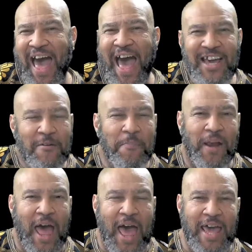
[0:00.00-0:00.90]
I
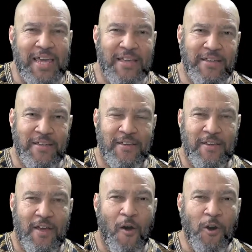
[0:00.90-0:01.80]
comply
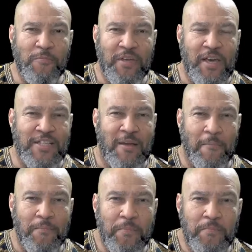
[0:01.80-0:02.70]
only because
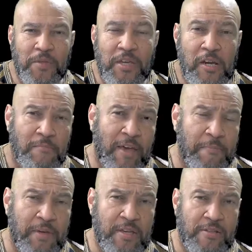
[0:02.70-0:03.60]
I'm here to
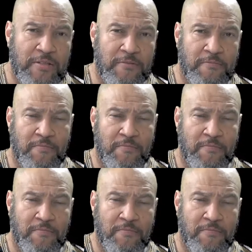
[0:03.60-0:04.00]
make peace.